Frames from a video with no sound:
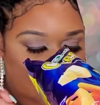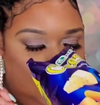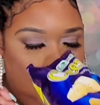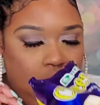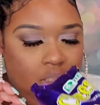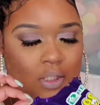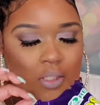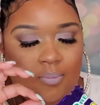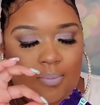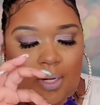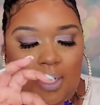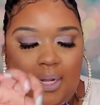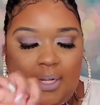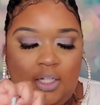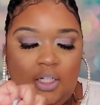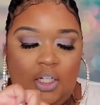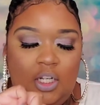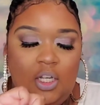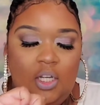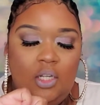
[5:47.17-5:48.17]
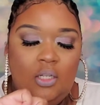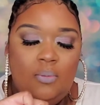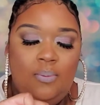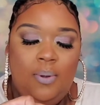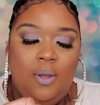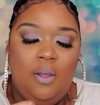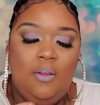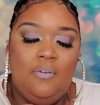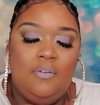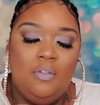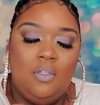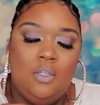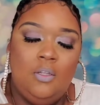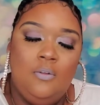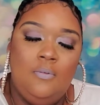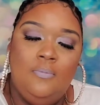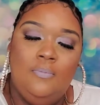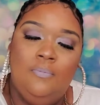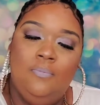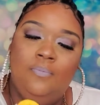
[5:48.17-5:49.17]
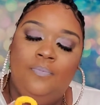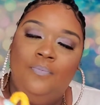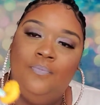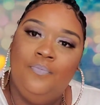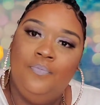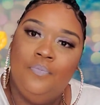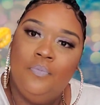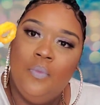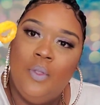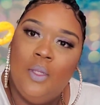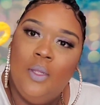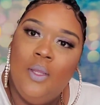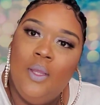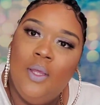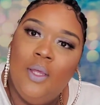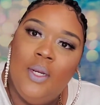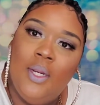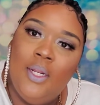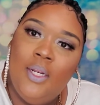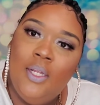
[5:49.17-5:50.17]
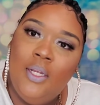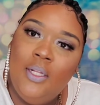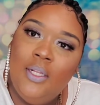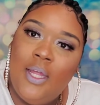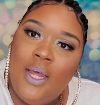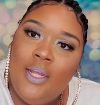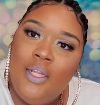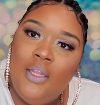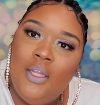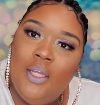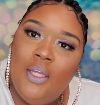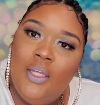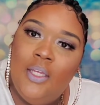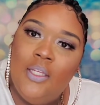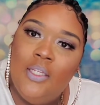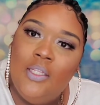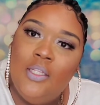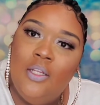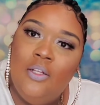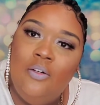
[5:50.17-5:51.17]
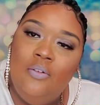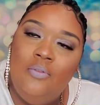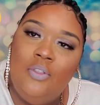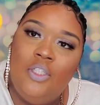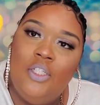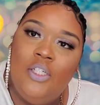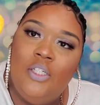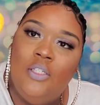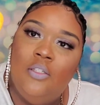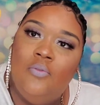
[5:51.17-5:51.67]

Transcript: Just smell like cheese puffs. And they look like this, little cheese